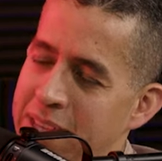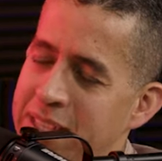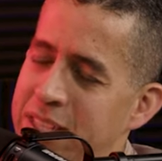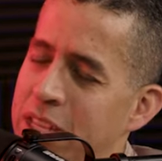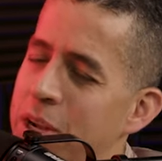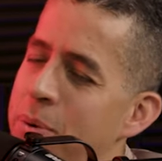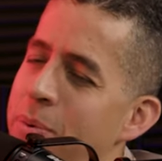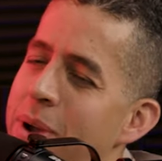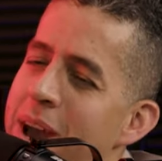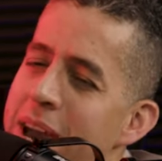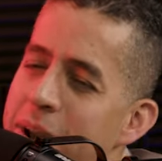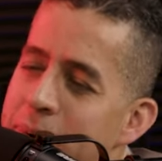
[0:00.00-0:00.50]
It's
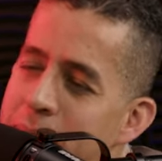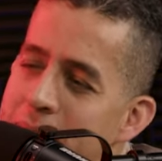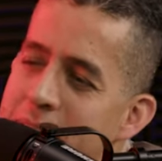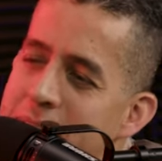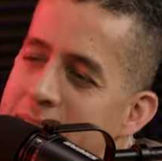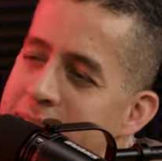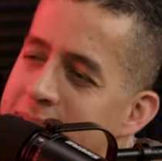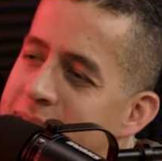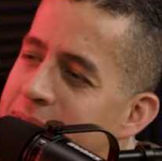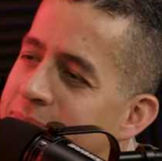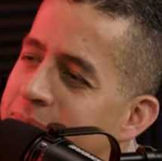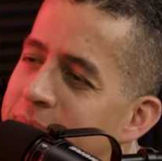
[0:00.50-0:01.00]
a rat
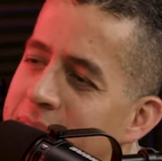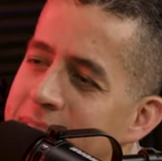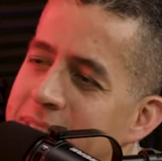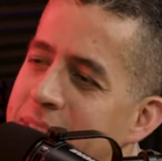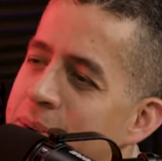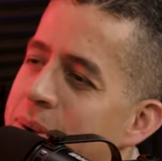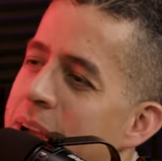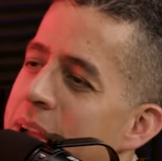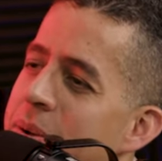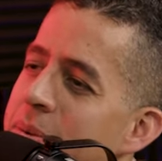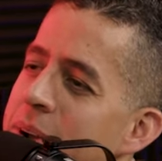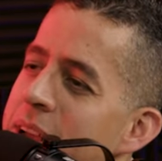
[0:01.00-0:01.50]
race. It's
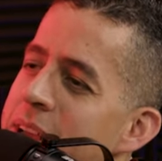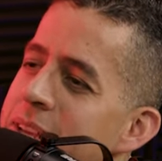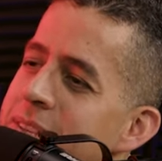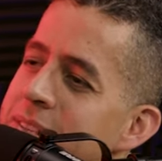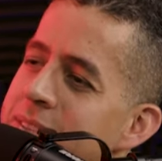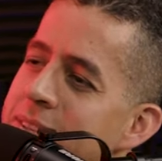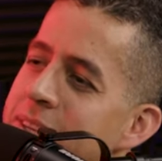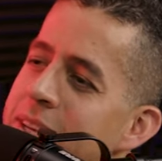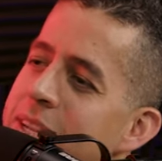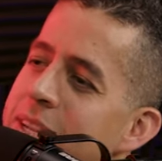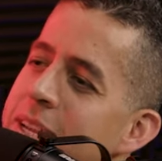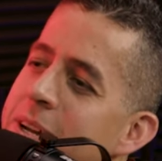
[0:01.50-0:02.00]
a rat
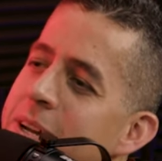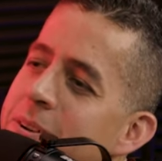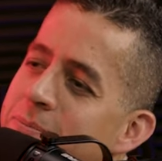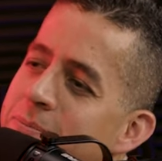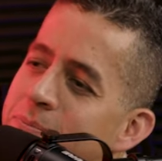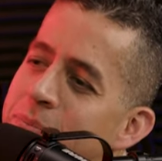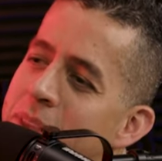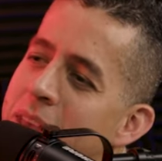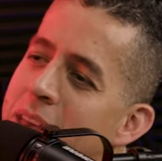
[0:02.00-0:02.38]
race, you know.